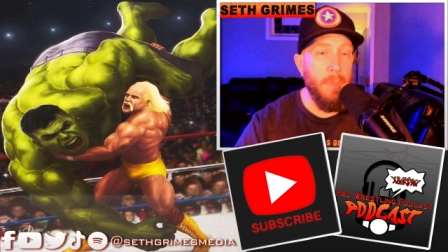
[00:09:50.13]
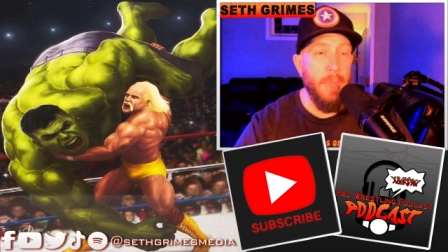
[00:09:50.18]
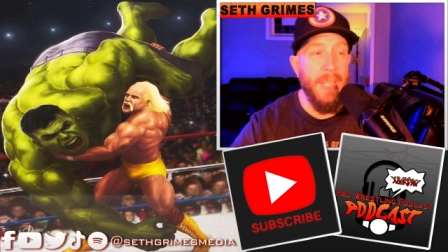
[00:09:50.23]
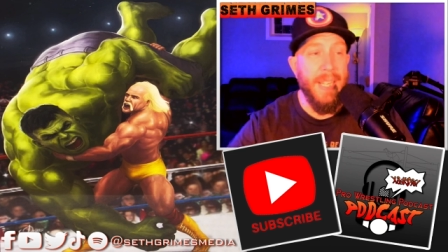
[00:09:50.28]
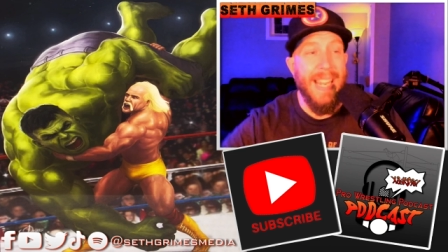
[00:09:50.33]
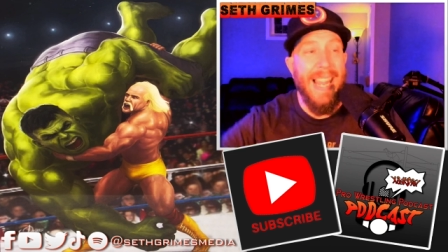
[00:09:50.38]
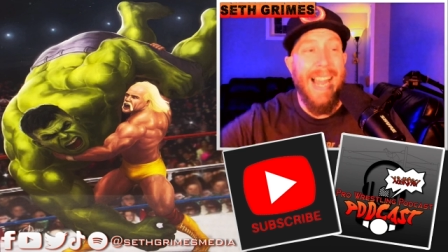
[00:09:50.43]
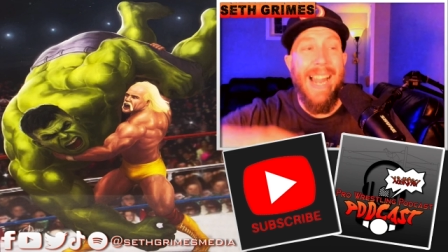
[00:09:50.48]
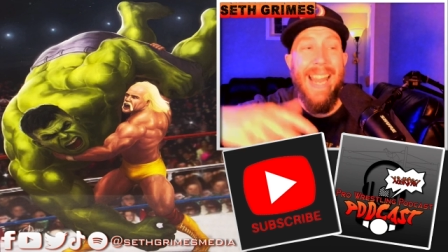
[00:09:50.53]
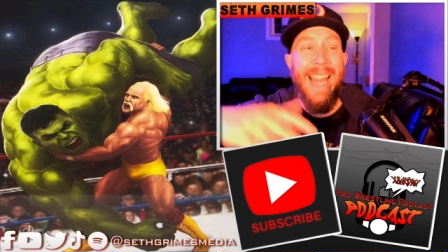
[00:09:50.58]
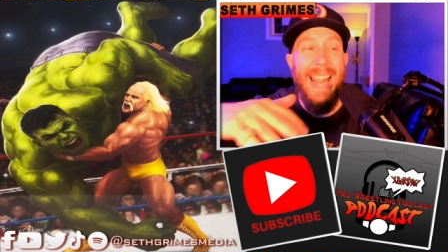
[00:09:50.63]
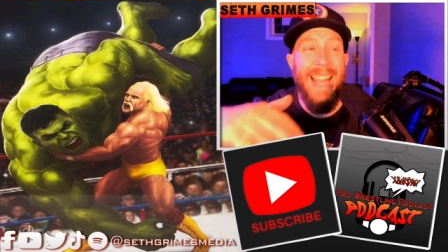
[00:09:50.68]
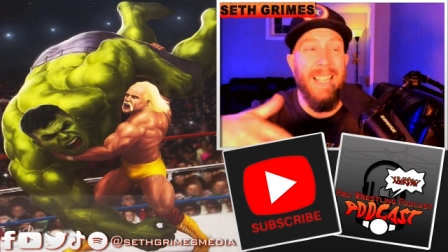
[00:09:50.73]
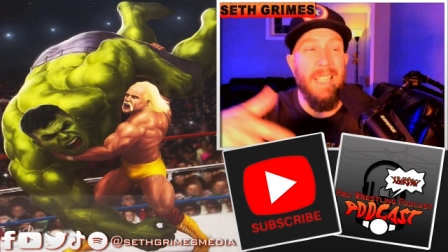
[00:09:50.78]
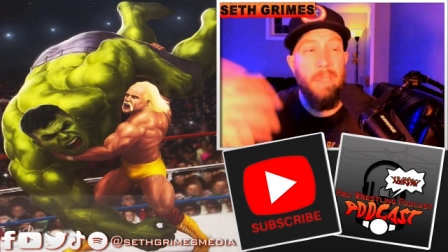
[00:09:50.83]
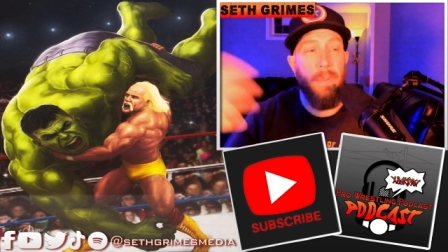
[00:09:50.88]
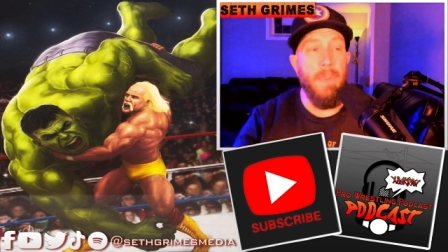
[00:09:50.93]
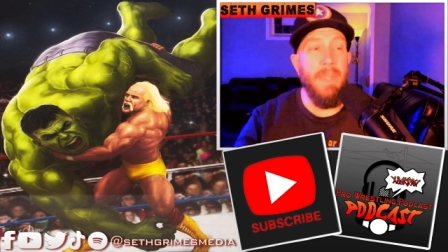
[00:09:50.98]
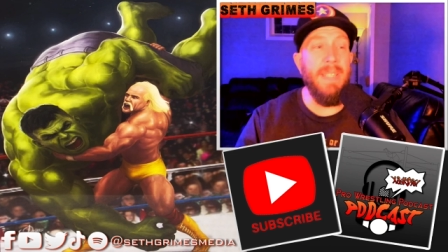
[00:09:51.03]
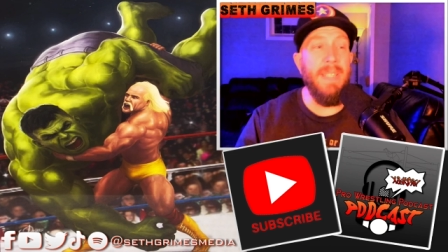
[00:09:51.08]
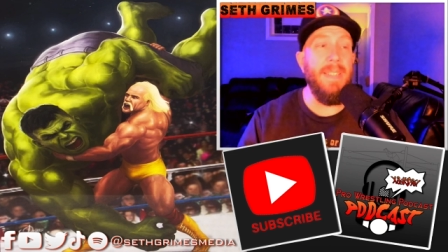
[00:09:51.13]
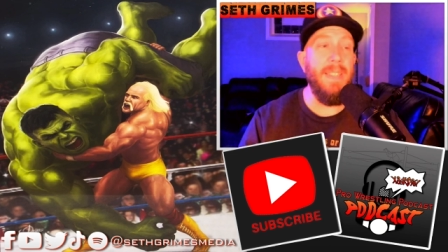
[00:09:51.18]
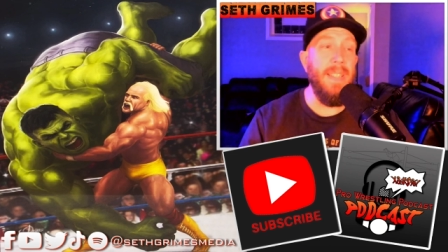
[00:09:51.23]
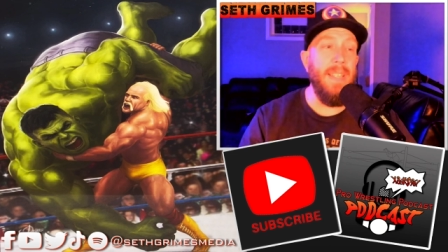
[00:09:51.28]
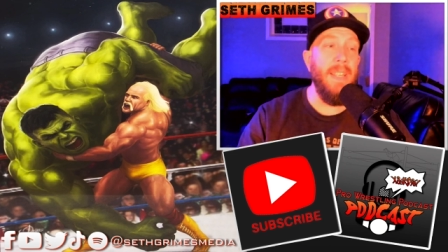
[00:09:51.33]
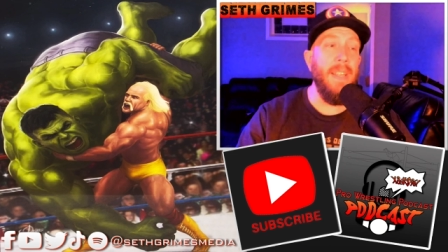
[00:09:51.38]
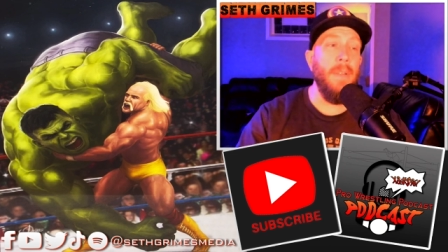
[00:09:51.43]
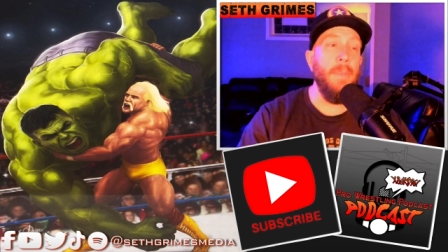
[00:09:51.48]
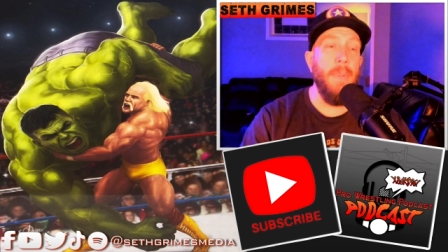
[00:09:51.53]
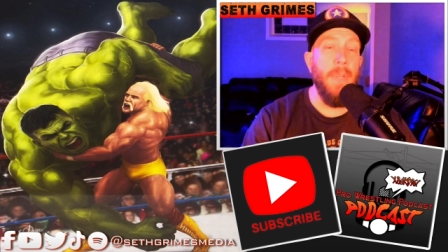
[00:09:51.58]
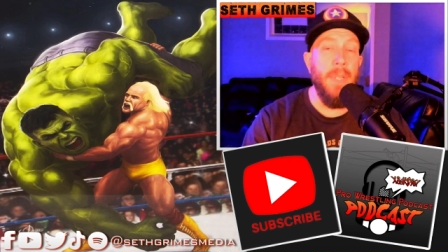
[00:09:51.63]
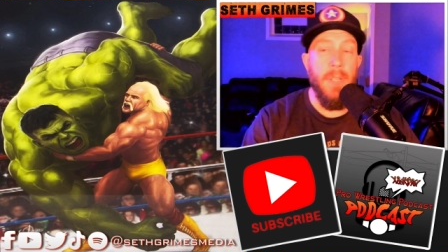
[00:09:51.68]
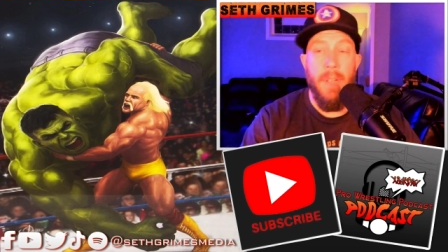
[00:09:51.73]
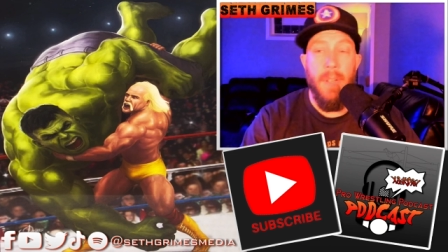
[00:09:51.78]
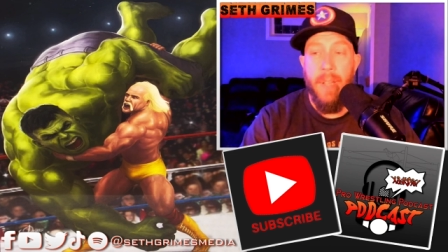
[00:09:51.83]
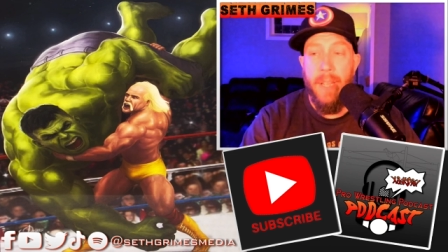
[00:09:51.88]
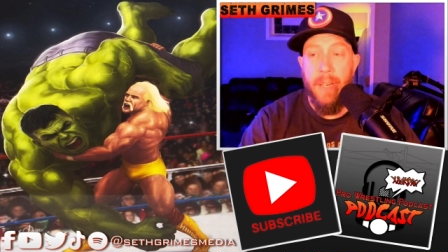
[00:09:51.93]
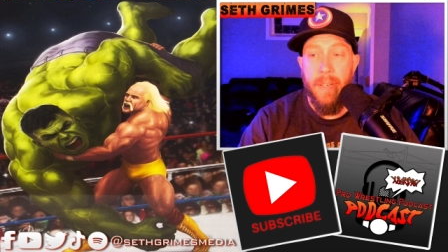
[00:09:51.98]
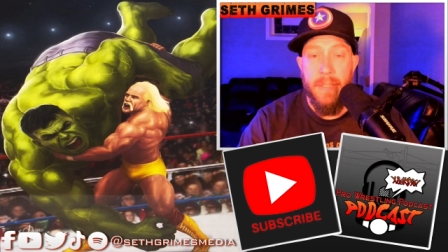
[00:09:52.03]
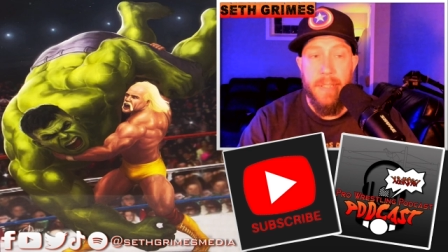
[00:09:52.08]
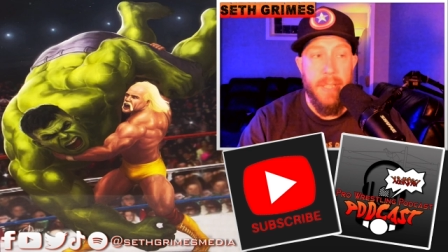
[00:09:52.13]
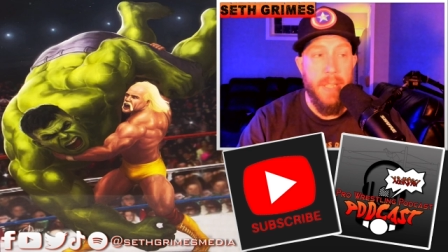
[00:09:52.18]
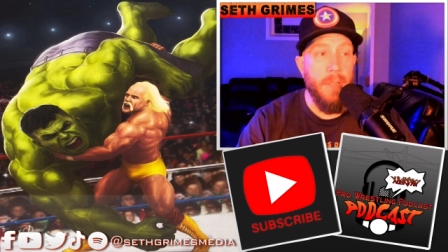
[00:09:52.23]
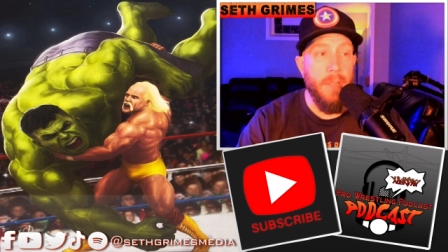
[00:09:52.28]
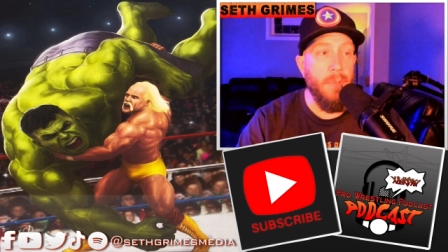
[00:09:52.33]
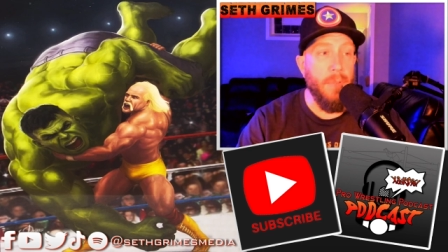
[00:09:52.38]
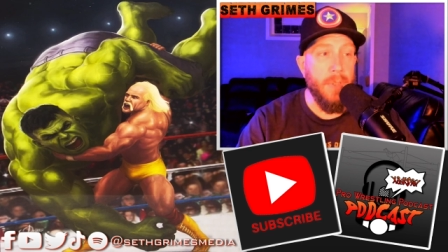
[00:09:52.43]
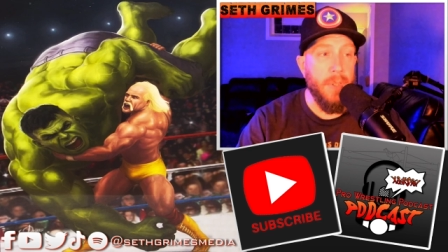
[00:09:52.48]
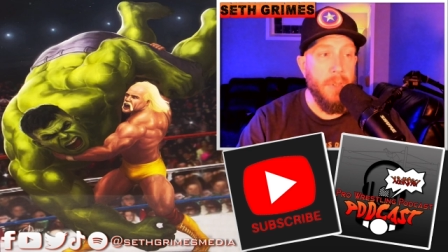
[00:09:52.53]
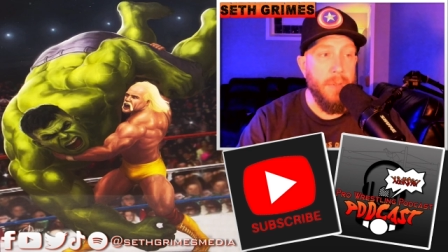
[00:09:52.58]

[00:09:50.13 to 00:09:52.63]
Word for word: but not as we see him in the later sequels.